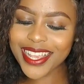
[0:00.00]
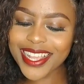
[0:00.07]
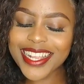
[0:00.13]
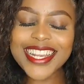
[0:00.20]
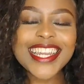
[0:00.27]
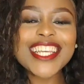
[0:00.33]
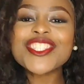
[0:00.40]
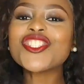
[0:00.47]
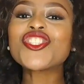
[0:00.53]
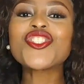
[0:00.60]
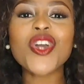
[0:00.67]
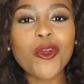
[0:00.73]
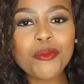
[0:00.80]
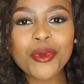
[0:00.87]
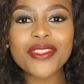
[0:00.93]
Let's
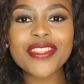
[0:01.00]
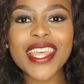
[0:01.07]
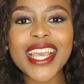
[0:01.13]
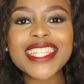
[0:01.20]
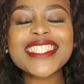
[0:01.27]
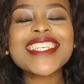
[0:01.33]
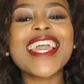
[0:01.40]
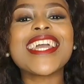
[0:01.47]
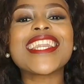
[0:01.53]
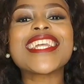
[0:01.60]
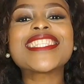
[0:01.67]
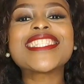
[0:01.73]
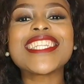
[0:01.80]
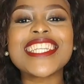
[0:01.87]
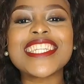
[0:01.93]
stop with that, and
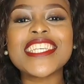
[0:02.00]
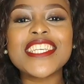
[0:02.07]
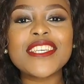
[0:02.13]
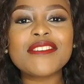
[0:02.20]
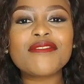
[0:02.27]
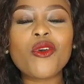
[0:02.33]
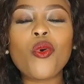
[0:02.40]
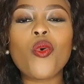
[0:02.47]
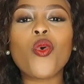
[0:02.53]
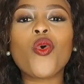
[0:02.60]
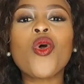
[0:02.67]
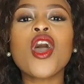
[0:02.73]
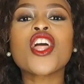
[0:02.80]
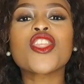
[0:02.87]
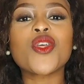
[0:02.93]
let's leave
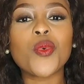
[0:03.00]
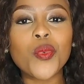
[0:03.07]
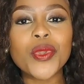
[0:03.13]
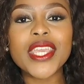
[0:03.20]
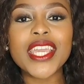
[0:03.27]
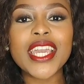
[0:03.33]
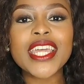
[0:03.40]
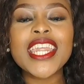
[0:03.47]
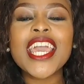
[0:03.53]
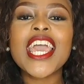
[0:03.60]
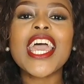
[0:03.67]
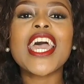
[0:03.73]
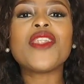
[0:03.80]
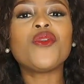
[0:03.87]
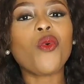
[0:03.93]
all the weird
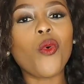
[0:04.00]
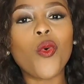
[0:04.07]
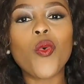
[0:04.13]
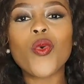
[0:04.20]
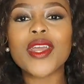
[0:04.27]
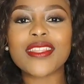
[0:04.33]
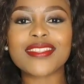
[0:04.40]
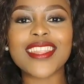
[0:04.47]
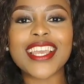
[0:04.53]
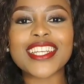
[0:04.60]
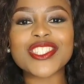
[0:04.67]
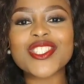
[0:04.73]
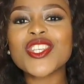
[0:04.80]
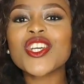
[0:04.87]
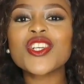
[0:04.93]
and awkward
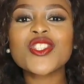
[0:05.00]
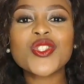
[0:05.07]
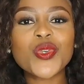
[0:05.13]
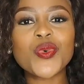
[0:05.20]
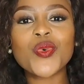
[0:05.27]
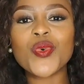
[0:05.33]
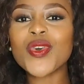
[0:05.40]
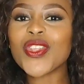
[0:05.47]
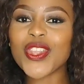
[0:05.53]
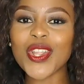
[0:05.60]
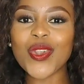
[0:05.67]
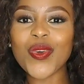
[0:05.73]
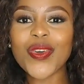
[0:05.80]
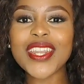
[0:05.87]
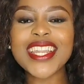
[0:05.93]
things to the
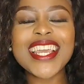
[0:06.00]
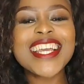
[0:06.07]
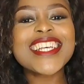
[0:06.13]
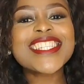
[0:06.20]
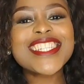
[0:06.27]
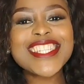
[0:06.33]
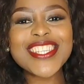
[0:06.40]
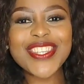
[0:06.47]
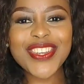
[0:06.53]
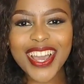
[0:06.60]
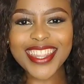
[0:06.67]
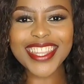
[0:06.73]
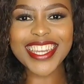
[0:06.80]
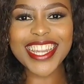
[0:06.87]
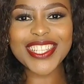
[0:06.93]
Lord. See you on
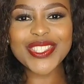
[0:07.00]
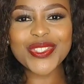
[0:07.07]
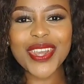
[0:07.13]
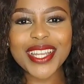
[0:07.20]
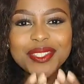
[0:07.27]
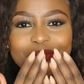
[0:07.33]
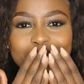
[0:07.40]
the next one.